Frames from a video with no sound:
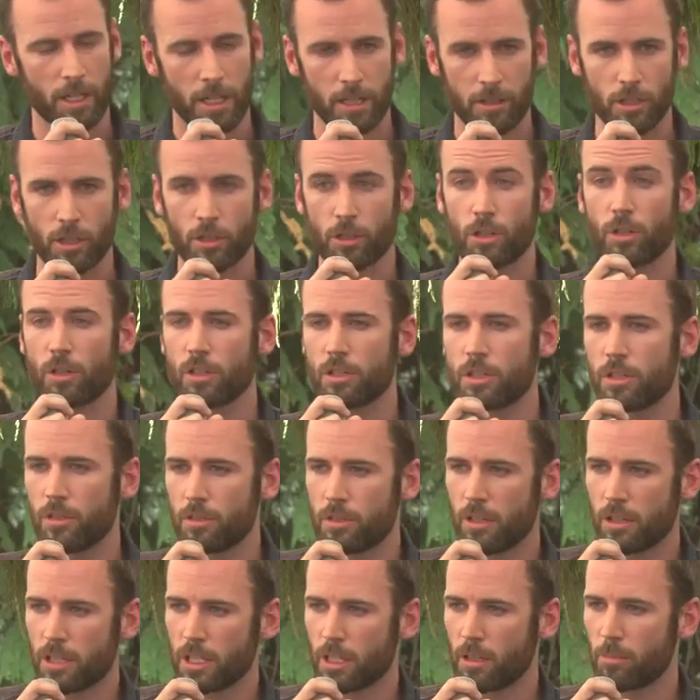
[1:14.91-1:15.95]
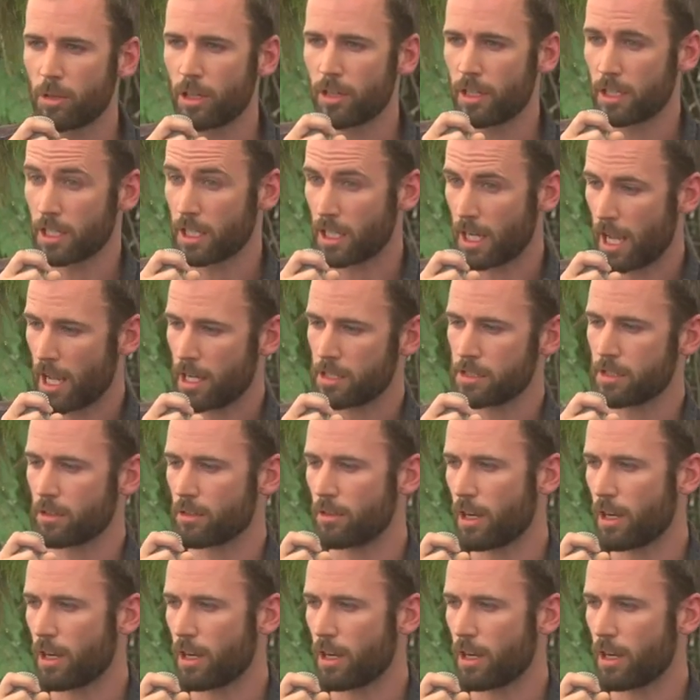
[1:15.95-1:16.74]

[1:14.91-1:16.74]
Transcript: I encourage you to think about, again, as you're